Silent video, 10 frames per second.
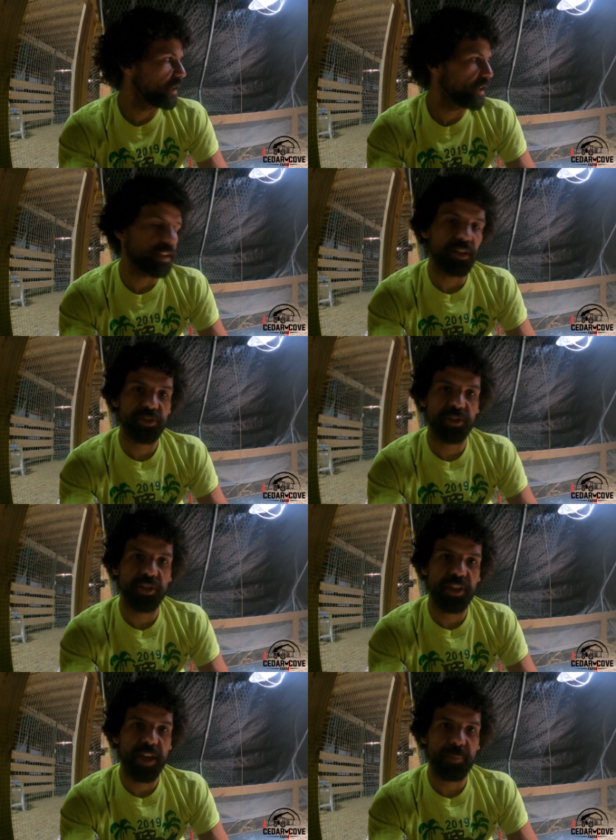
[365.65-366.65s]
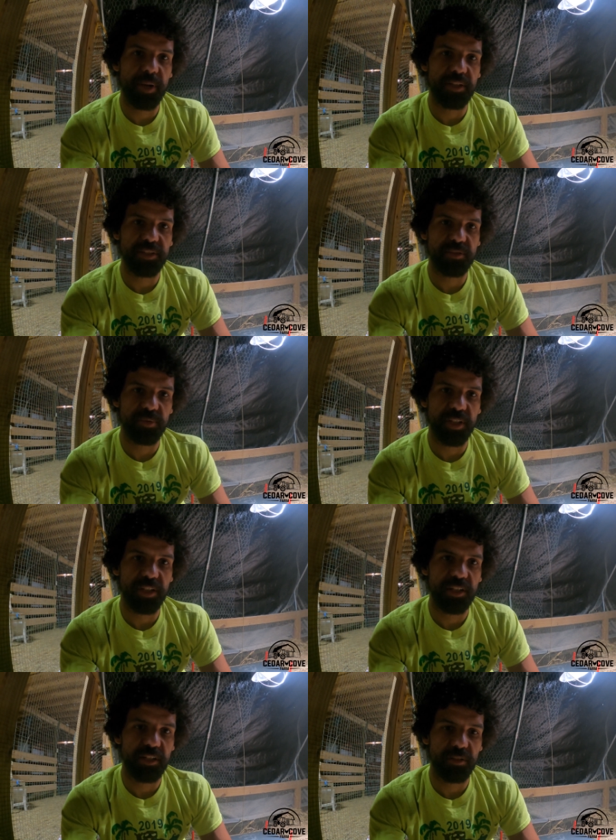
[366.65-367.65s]
And I'll show you that process when they
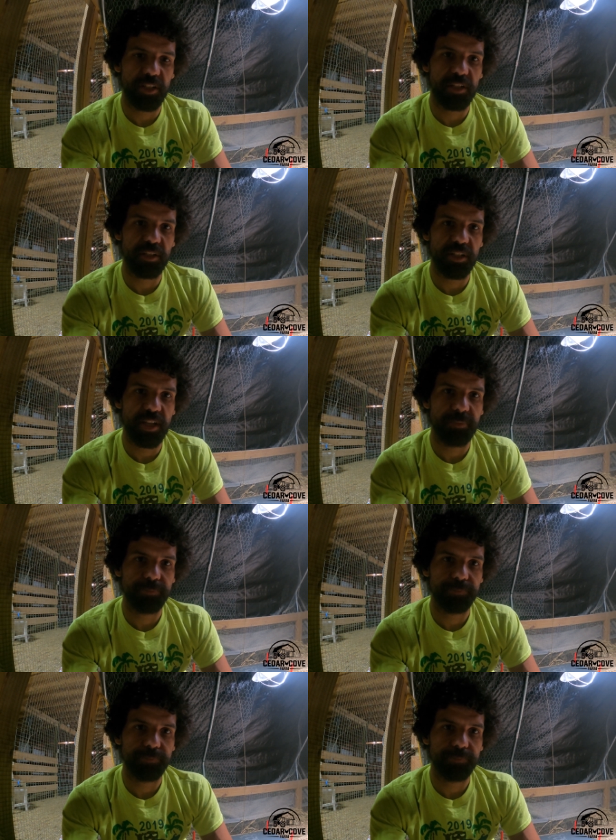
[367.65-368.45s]
get here later today.